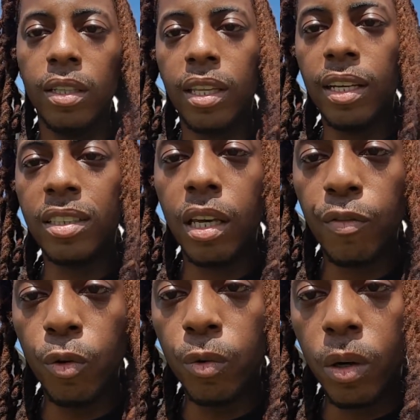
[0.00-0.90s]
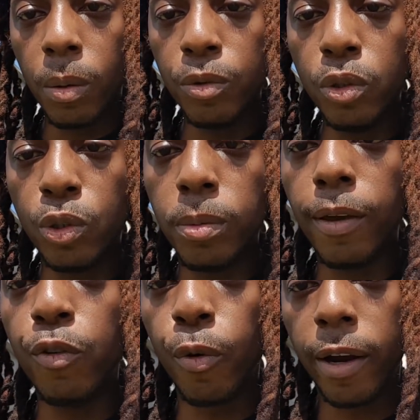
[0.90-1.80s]
things give you um YouTube
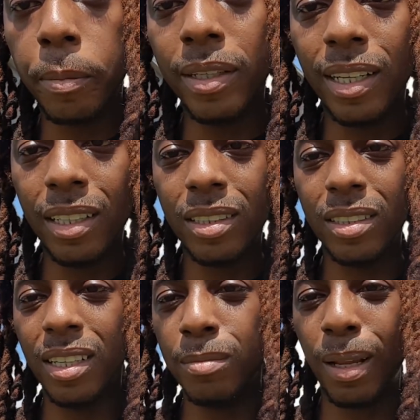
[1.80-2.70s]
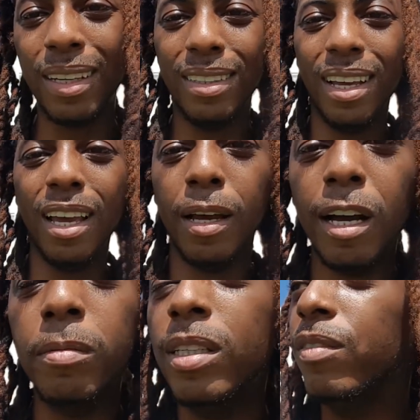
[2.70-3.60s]
give you recommendations, and I'm like, damn,
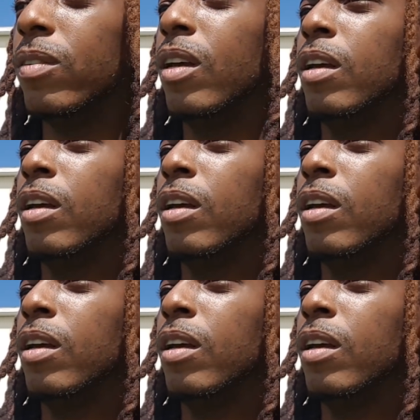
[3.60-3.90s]
how many